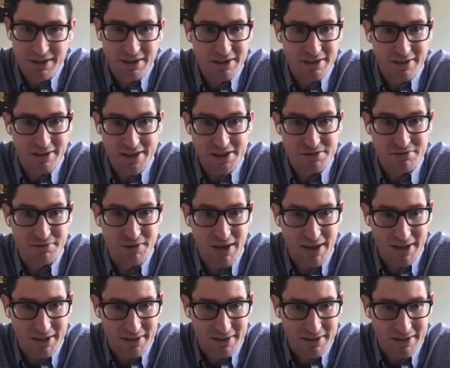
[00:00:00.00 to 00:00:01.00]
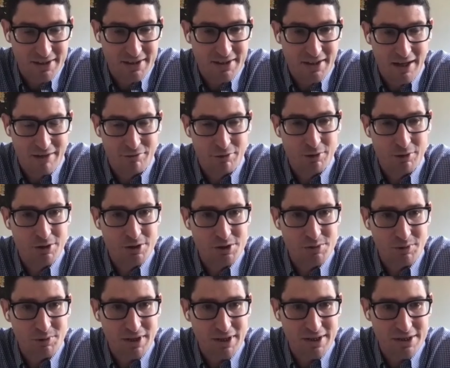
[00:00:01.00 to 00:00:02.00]
That's fine. Everyone knows
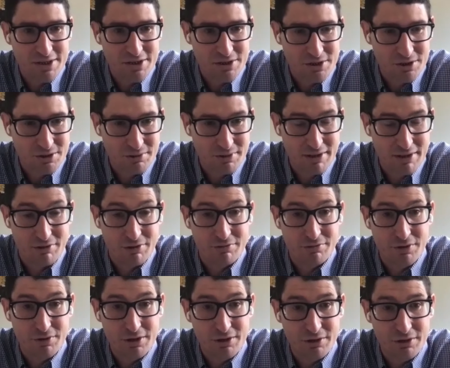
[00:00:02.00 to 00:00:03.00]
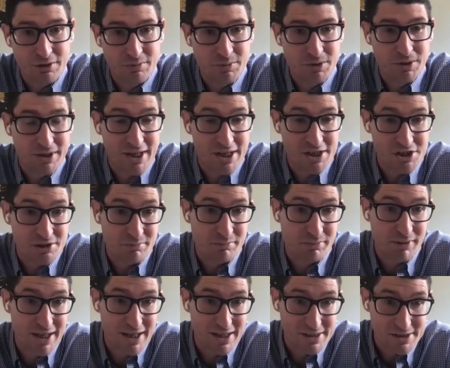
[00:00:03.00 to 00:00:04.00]
what they need to do, and they've got very good communication
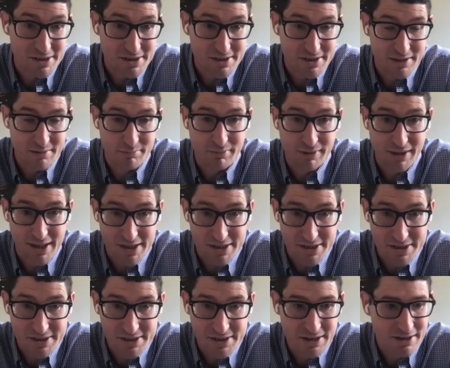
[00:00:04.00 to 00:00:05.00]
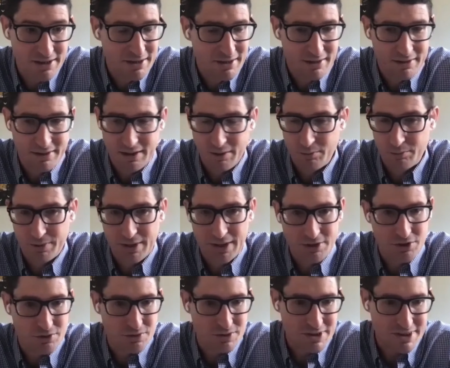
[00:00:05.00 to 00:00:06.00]
plans in place.
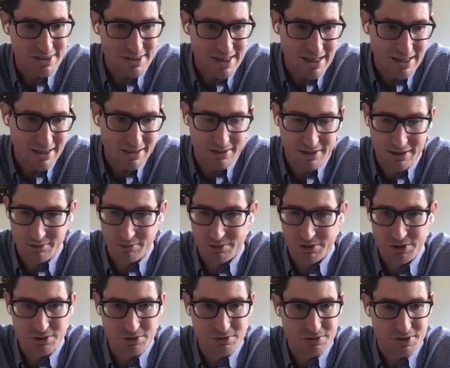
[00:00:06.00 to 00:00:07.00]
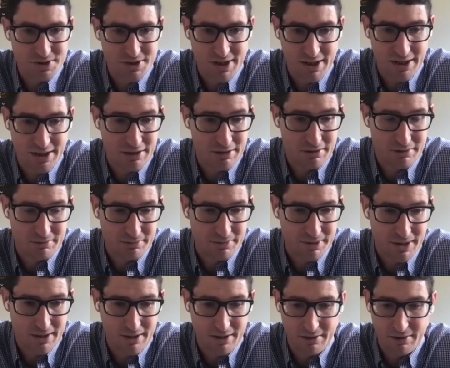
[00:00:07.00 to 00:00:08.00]
They'd use Slack. They would use their
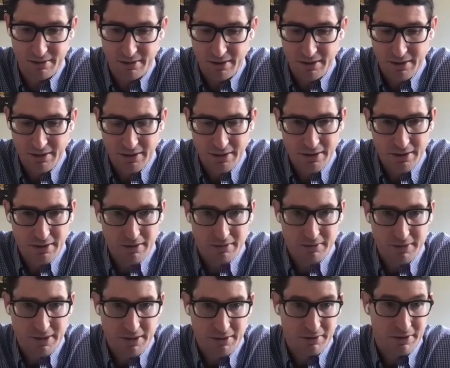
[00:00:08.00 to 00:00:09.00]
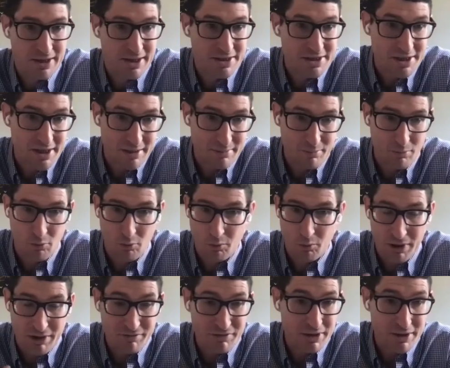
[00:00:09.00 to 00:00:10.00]
GitHub or
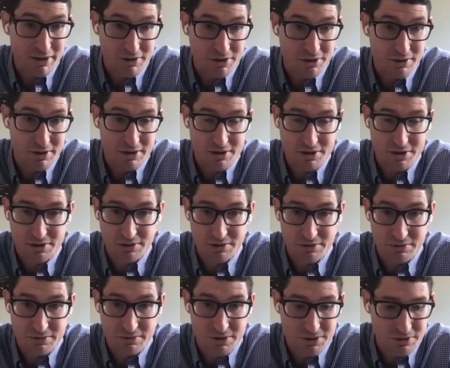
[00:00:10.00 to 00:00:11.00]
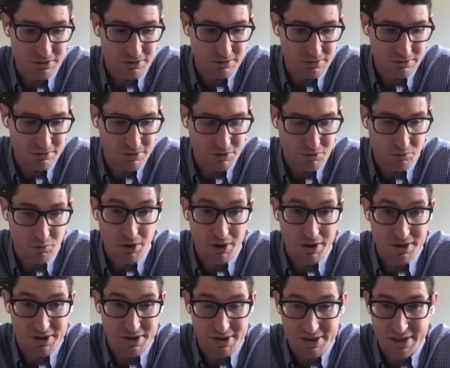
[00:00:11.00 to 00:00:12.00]
whatever they're doing to
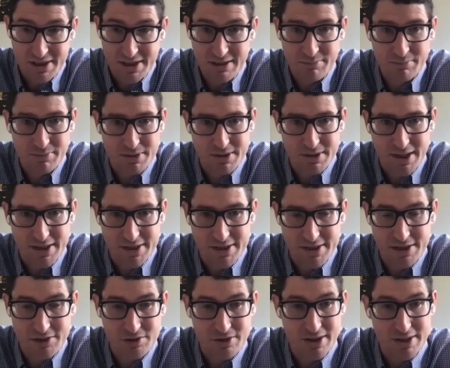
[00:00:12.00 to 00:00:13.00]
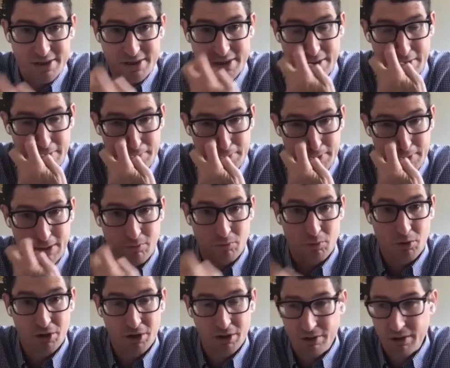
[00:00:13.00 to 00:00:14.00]
work as a team and centralize their
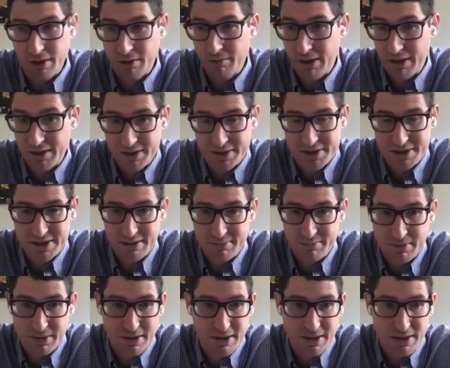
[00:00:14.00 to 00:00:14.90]
work around the team.